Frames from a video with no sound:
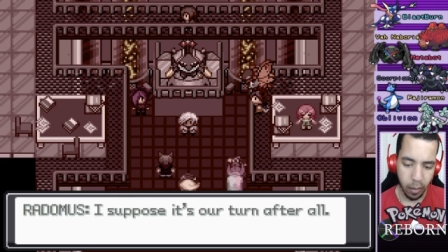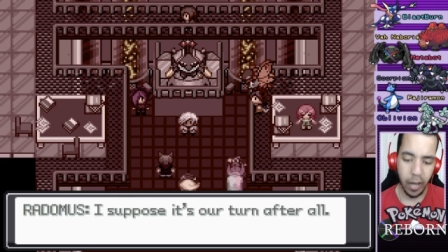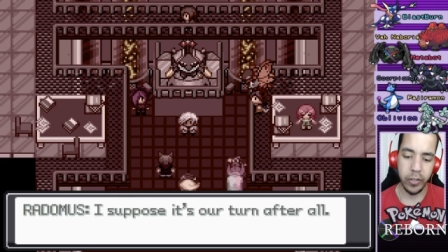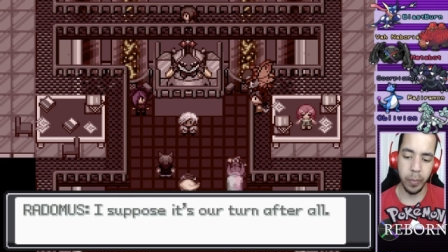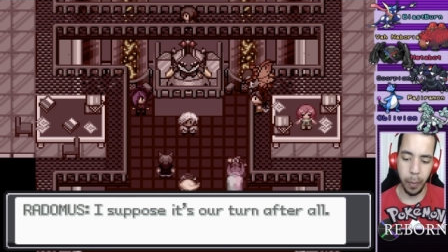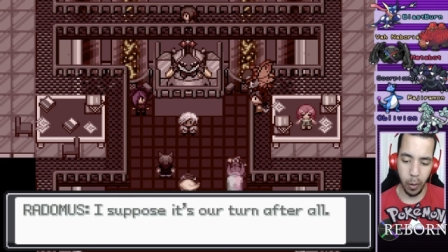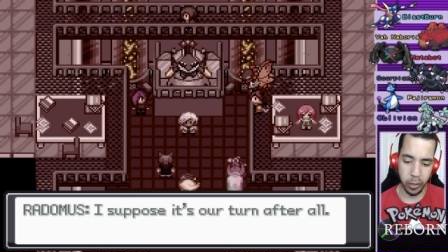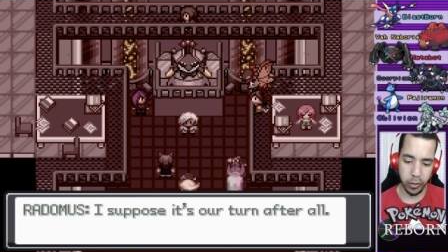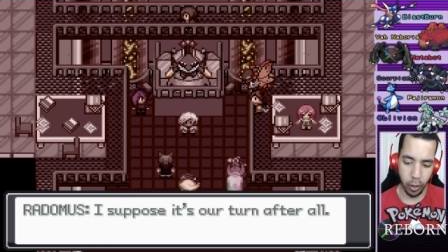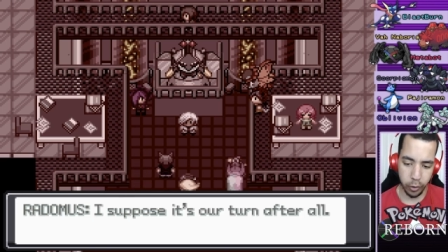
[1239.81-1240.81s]
I
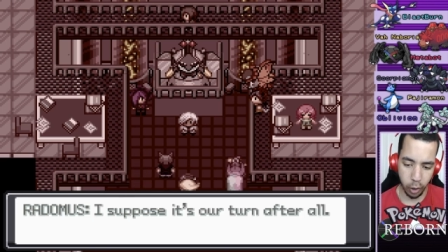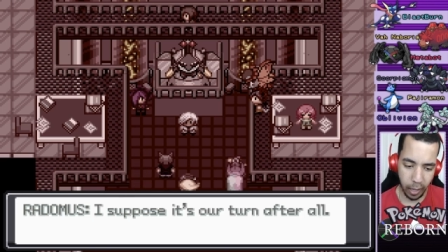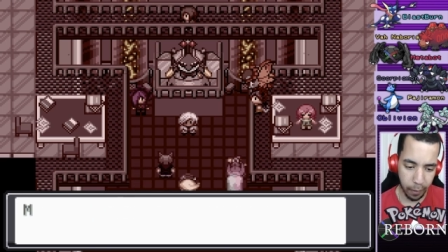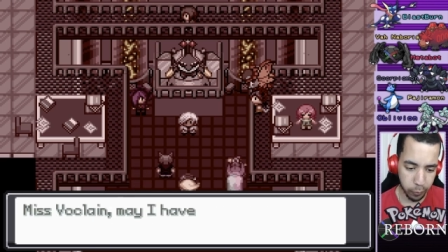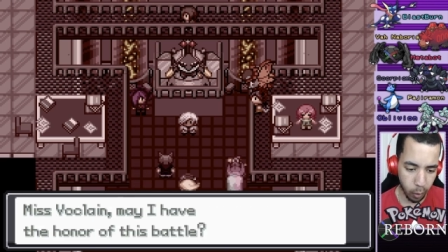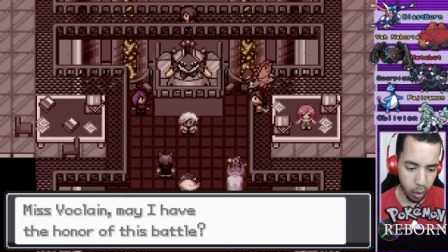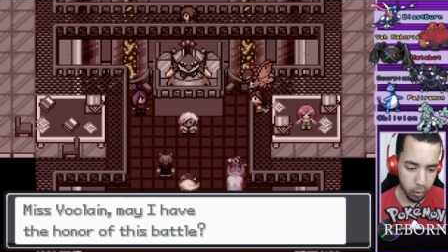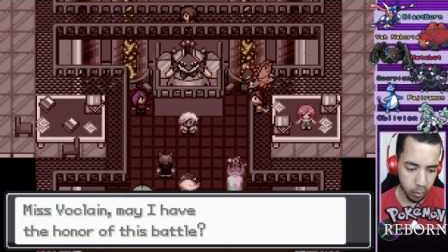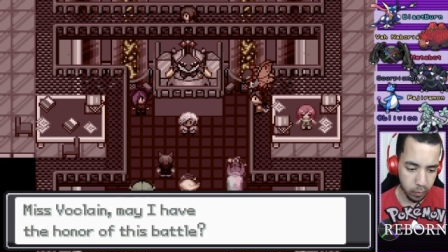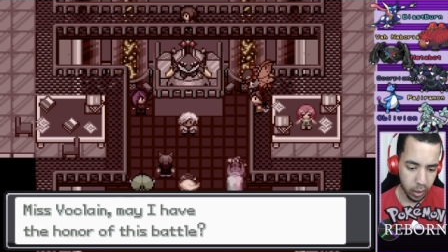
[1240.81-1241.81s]
suppose it's our turn after
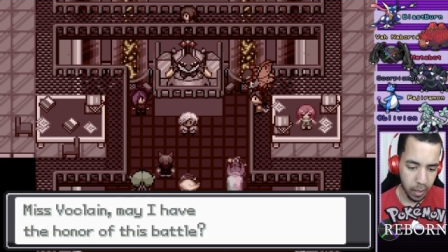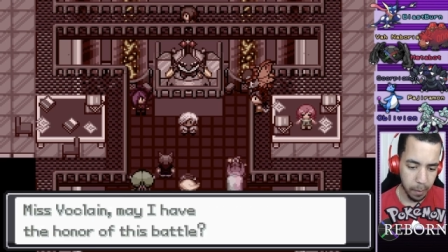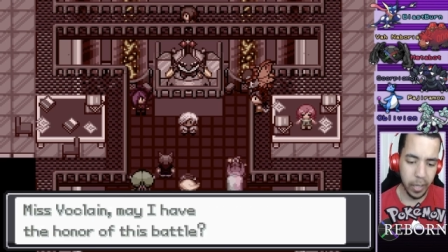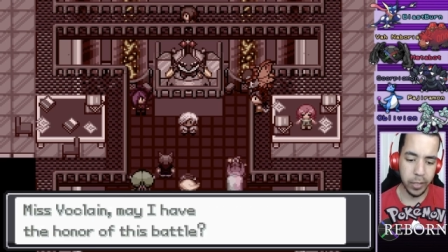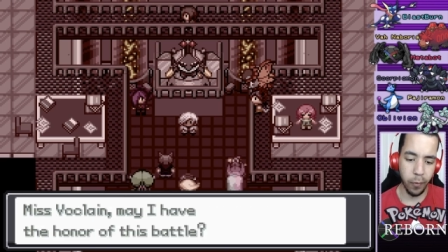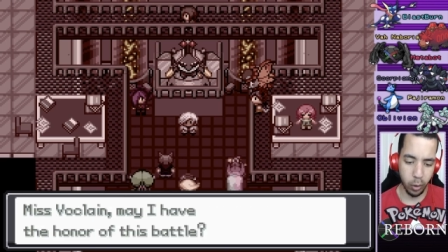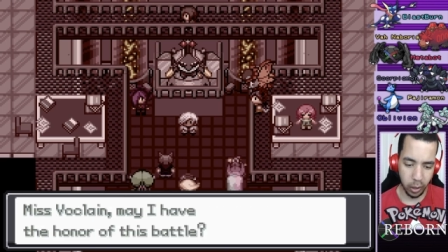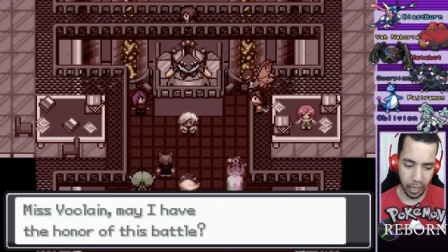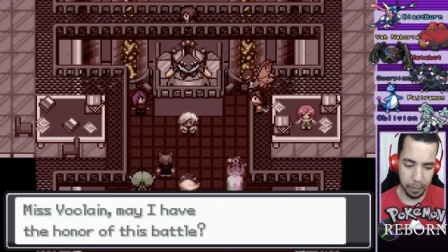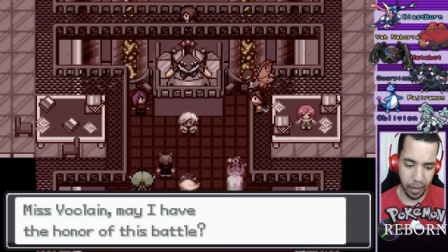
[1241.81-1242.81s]
all. Miss
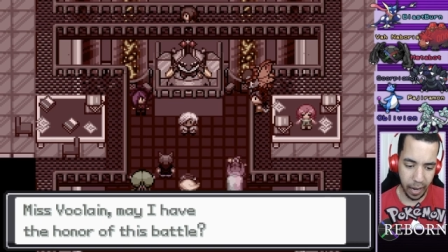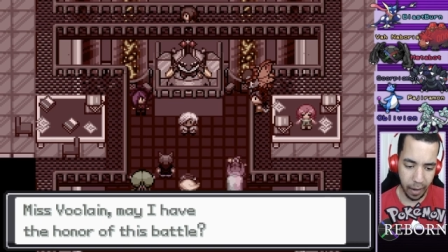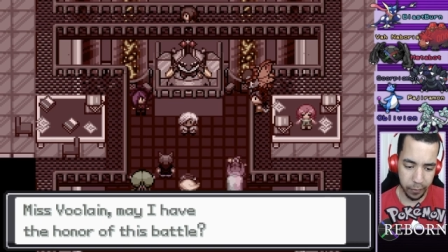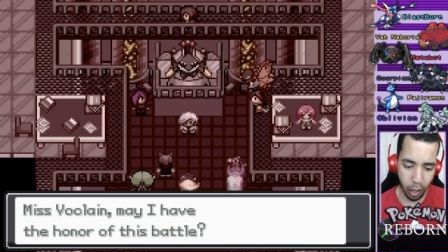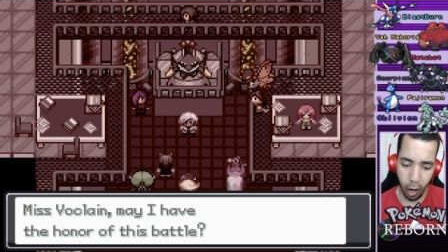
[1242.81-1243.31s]
Vauclain, may I have the